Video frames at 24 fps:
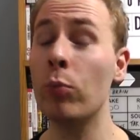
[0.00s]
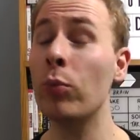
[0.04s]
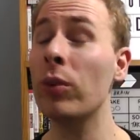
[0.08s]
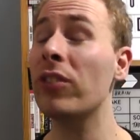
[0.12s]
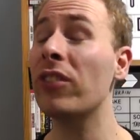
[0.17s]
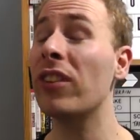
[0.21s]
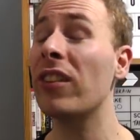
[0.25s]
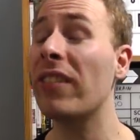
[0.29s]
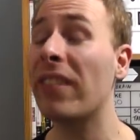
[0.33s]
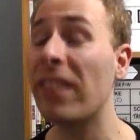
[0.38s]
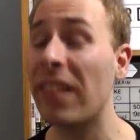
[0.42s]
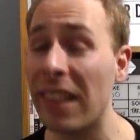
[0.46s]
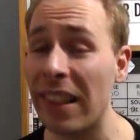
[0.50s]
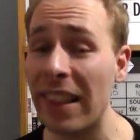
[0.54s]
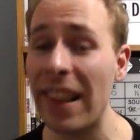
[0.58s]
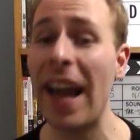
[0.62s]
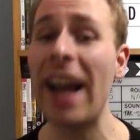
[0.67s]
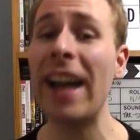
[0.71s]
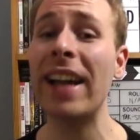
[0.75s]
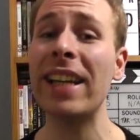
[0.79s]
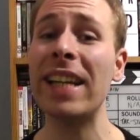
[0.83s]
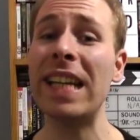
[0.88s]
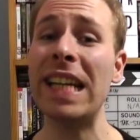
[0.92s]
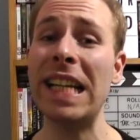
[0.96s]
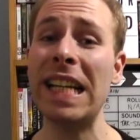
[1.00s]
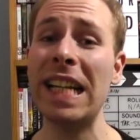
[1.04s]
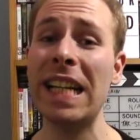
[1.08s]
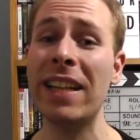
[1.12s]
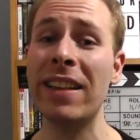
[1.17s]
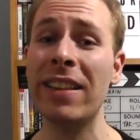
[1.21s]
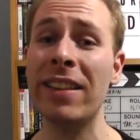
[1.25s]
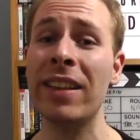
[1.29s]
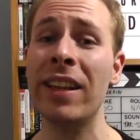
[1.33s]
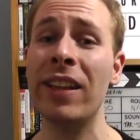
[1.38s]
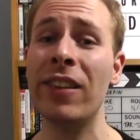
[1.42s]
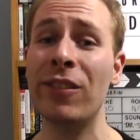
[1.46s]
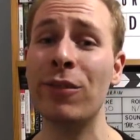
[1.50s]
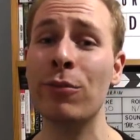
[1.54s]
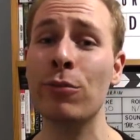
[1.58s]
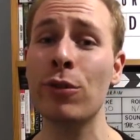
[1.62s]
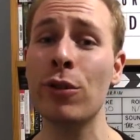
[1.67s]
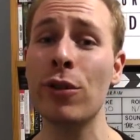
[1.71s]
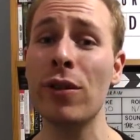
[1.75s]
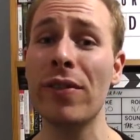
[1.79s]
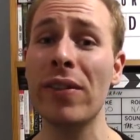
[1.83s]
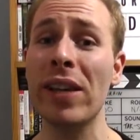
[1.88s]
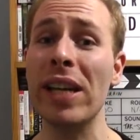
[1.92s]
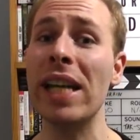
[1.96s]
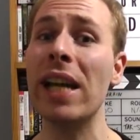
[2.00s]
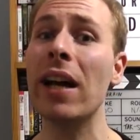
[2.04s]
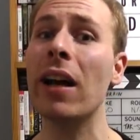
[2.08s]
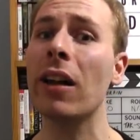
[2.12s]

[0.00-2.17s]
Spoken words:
which is lacking in this movie.